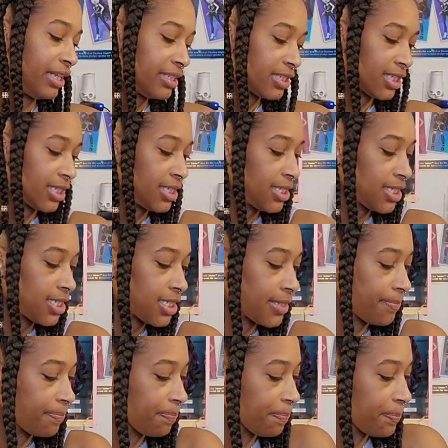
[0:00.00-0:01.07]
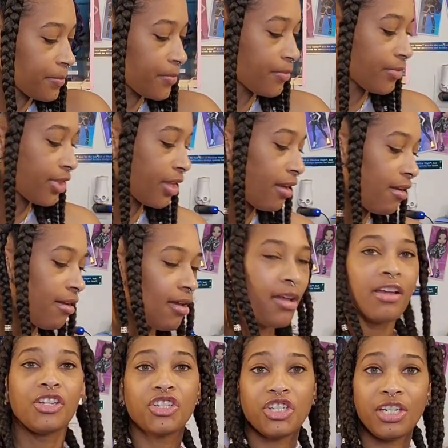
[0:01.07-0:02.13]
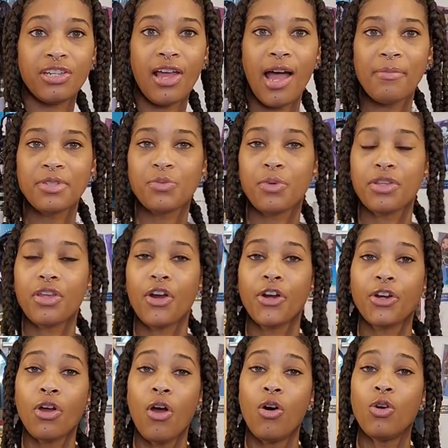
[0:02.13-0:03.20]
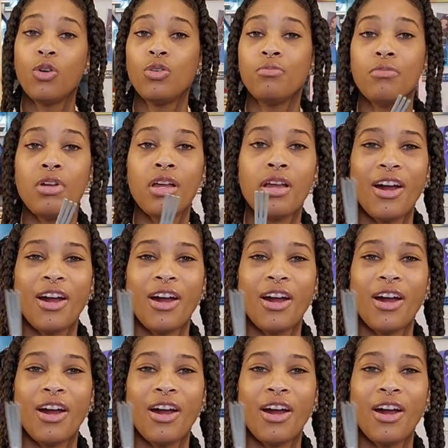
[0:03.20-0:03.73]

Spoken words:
pieces. She comes with her comb.